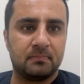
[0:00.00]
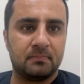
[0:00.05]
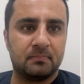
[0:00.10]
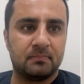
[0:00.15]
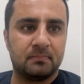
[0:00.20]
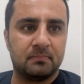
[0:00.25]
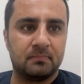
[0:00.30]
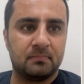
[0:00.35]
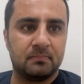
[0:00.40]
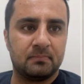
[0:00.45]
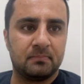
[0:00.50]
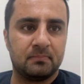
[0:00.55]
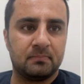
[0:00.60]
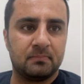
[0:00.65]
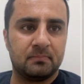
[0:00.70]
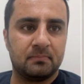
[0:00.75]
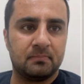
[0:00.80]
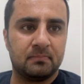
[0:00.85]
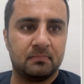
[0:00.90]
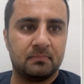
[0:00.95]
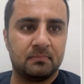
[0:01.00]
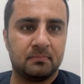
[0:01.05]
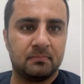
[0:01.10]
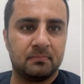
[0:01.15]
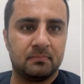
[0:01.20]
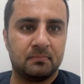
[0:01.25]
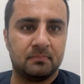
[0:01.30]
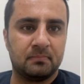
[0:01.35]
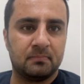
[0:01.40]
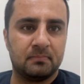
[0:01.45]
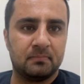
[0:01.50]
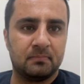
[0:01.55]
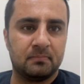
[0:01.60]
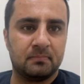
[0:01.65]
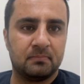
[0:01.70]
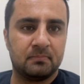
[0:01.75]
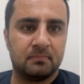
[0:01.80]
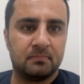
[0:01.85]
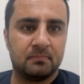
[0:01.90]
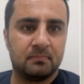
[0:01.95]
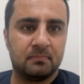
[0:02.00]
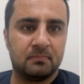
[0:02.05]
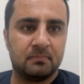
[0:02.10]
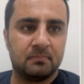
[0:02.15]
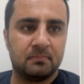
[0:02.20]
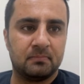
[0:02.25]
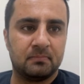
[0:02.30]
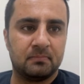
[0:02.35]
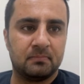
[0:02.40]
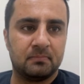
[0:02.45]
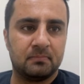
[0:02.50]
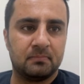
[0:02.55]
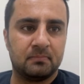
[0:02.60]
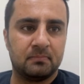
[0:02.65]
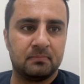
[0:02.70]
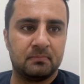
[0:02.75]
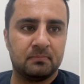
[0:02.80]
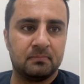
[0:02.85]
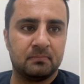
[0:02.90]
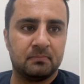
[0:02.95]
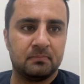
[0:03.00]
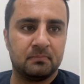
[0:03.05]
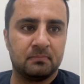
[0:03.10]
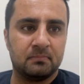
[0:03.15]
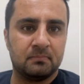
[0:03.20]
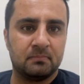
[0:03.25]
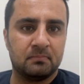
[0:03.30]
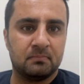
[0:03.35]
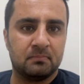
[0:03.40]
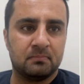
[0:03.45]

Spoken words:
This person isn't speaking.